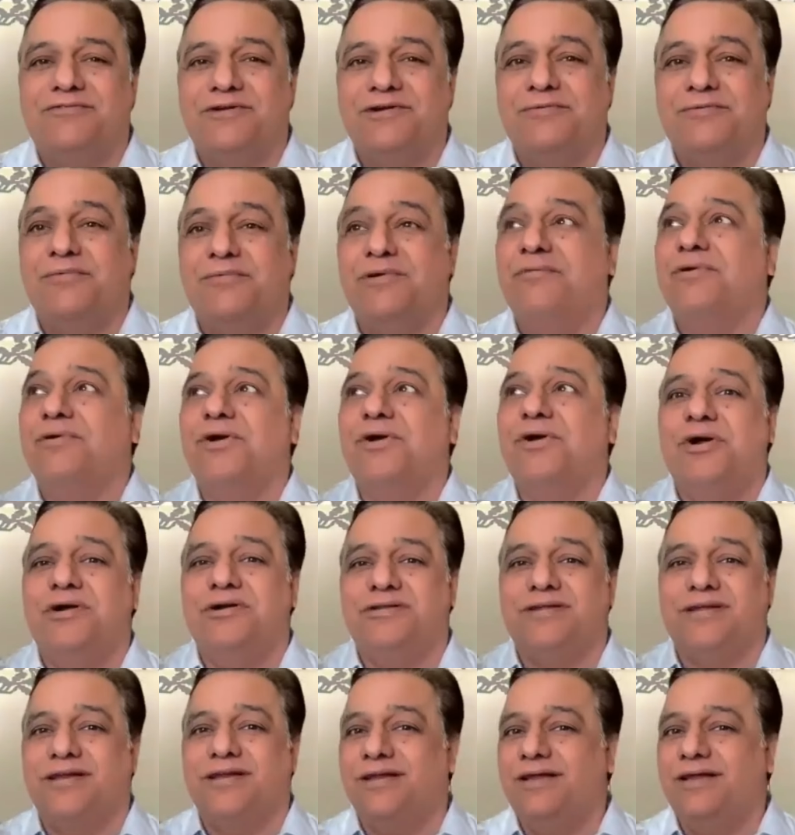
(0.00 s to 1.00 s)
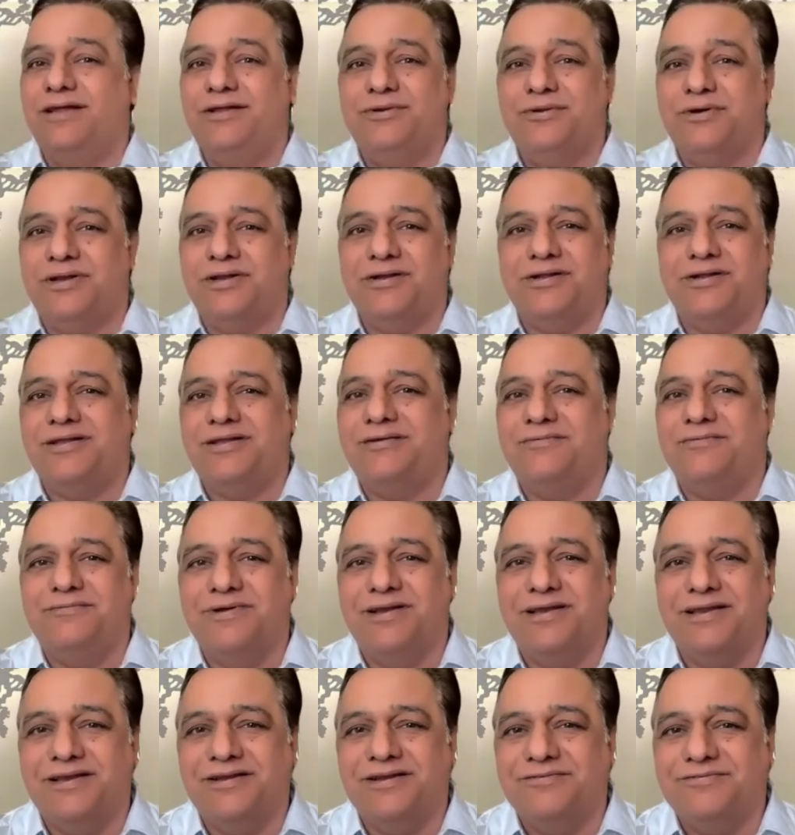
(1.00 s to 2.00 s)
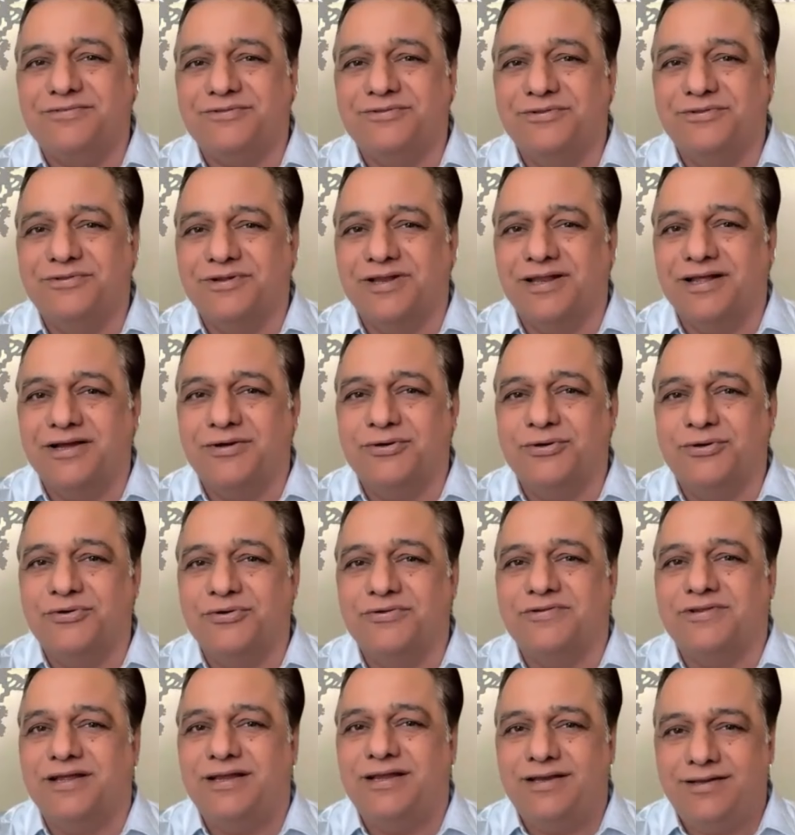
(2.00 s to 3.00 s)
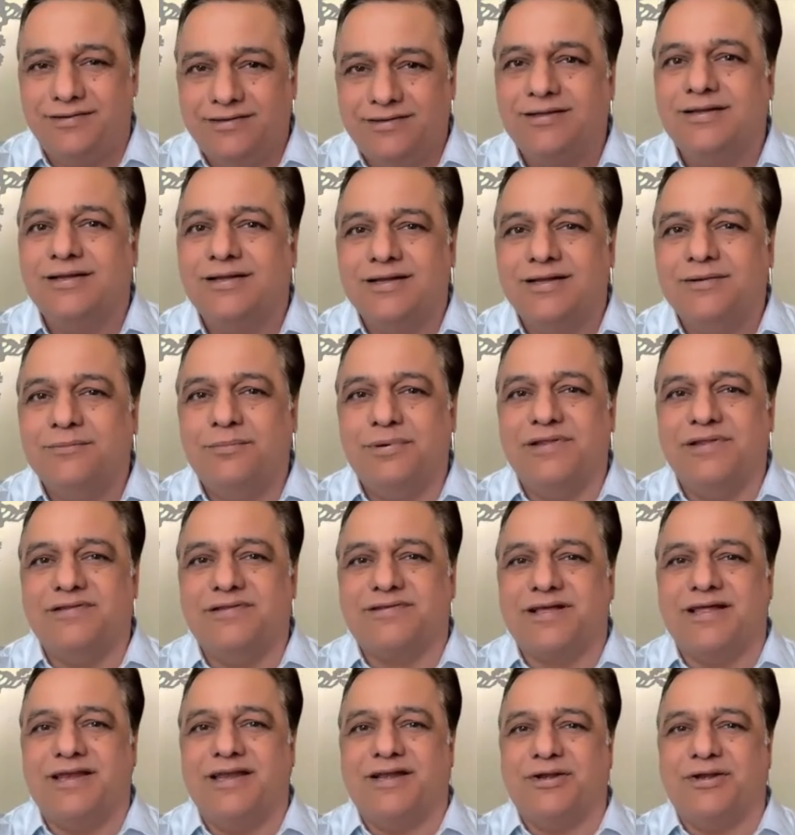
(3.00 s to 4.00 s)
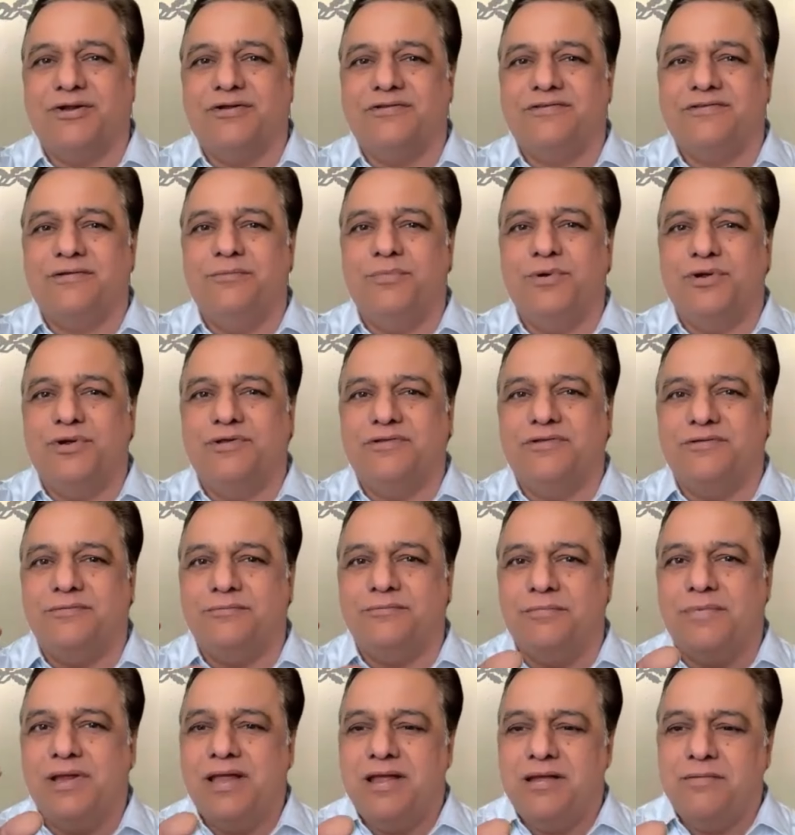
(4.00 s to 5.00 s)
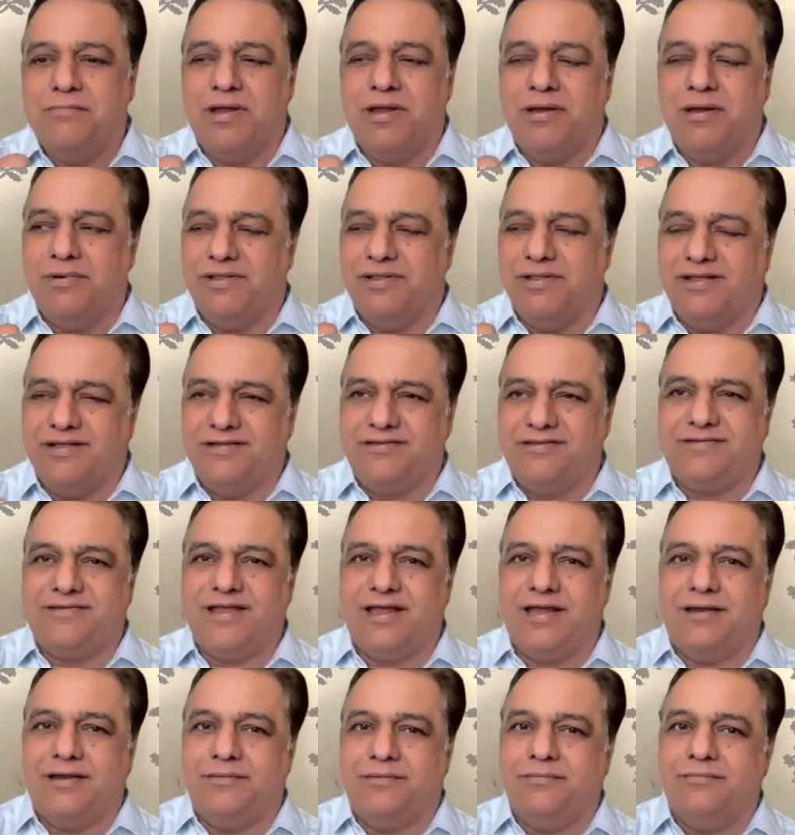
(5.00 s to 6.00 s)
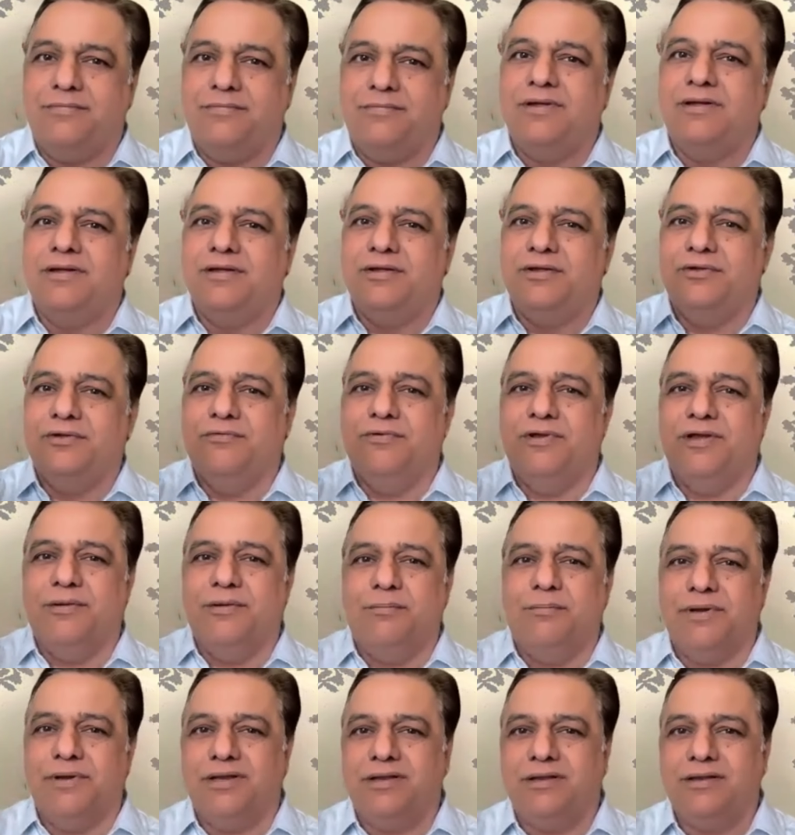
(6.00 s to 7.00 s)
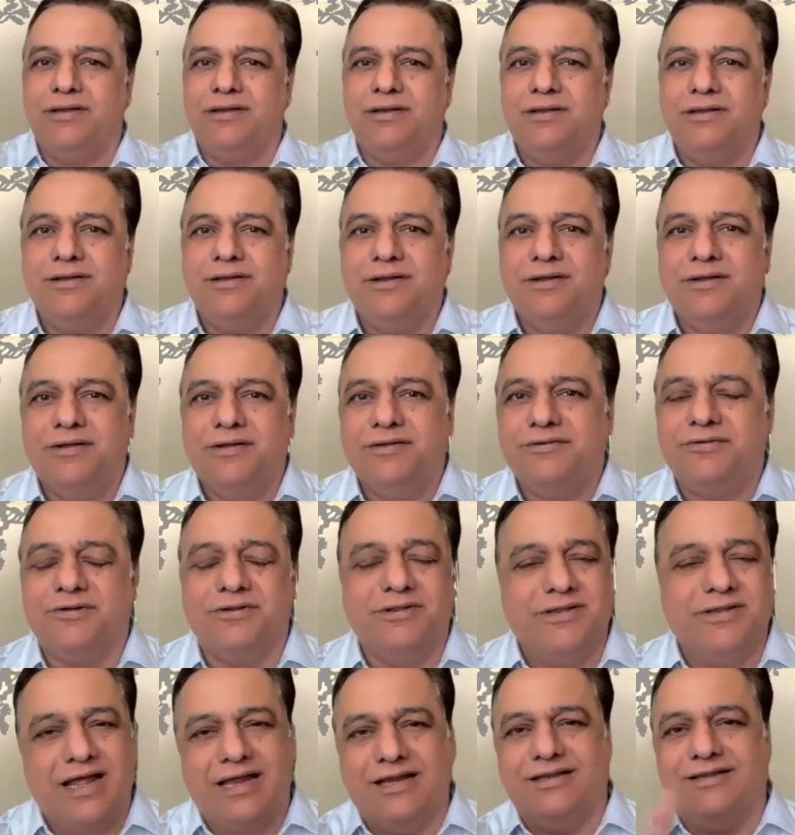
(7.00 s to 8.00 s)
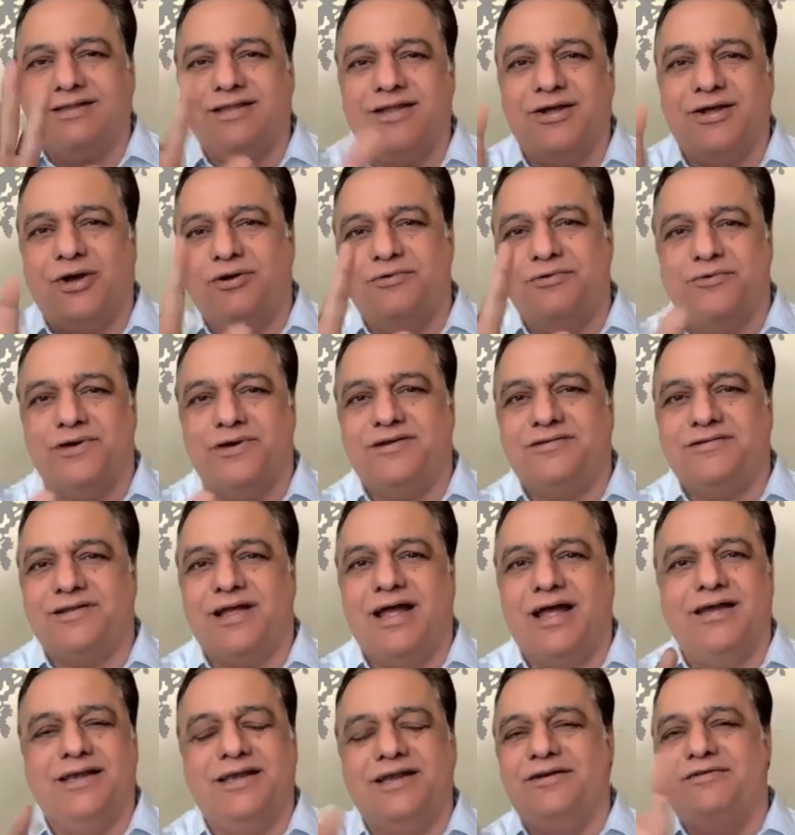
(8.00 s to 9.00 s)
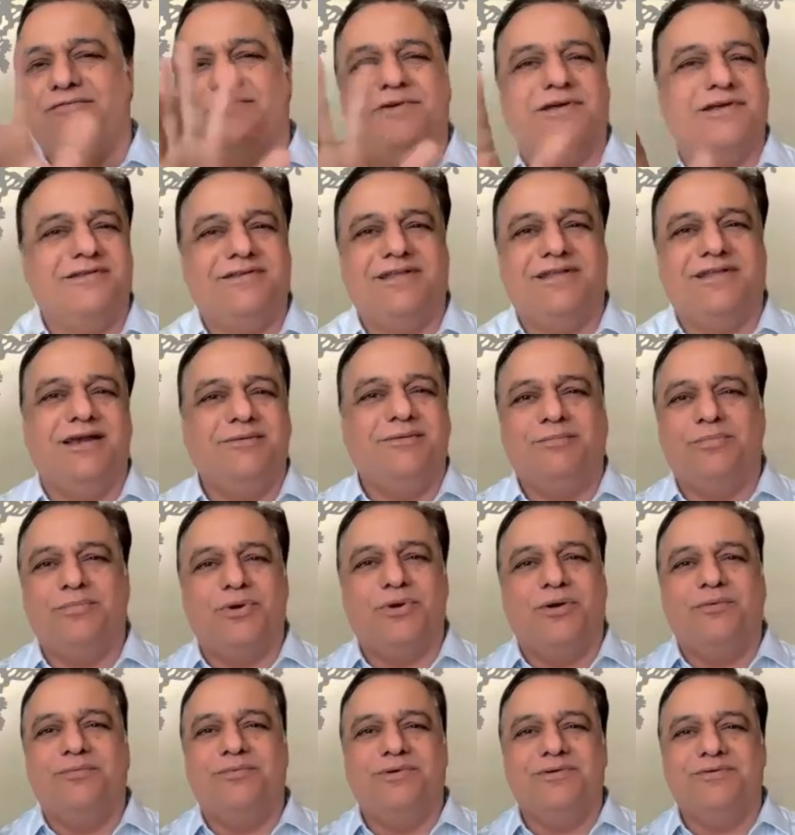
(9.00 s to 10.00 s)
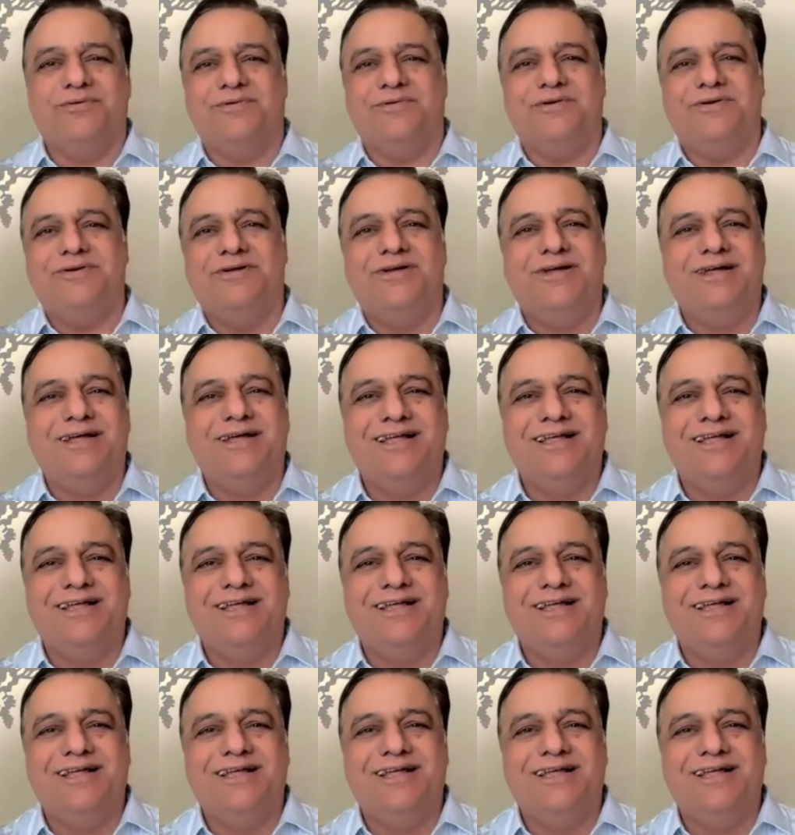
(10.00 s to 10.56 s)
You know, maybe God say, "Yeah, you are not humble enough to do that." Guru said, "Please correct yourself, because maybe this same you will repeat." So that day onwards, I didn't face that problem.